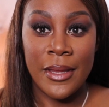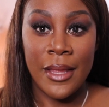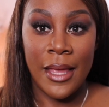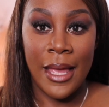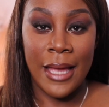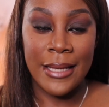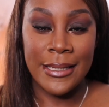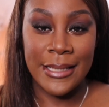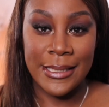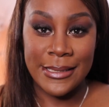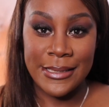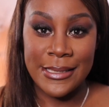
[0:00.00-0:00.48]

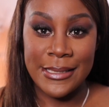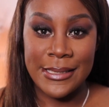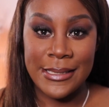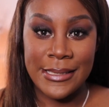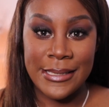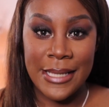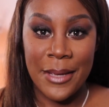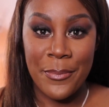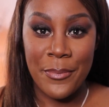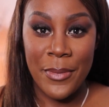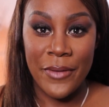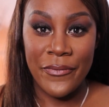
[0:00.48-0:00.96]
And then to
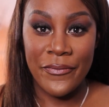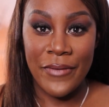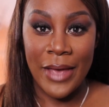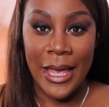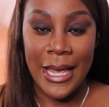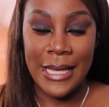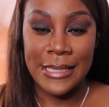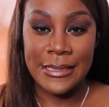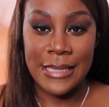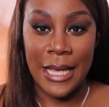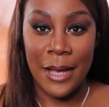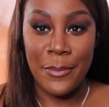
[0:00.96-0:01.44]
set my
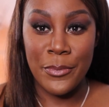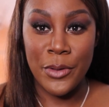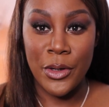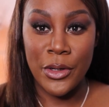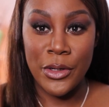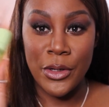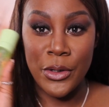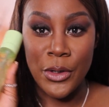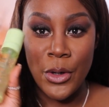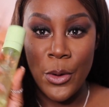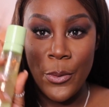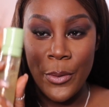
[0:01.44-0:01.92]
face, I'm
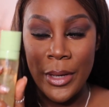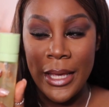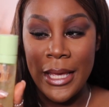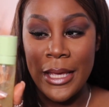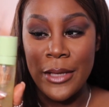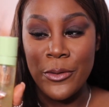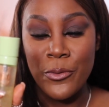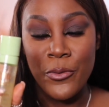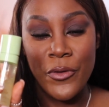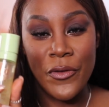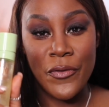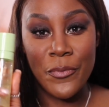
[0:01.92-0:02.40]
going to go
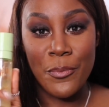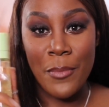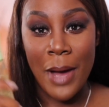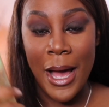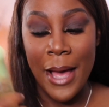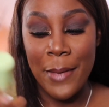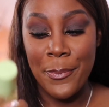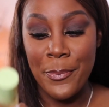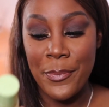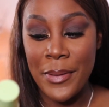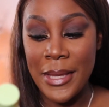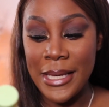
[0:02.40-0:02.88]
in with
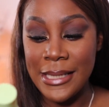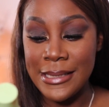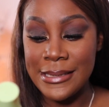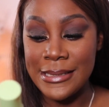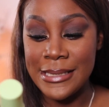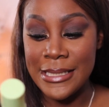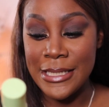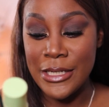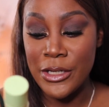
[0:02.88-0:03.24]
my Pixie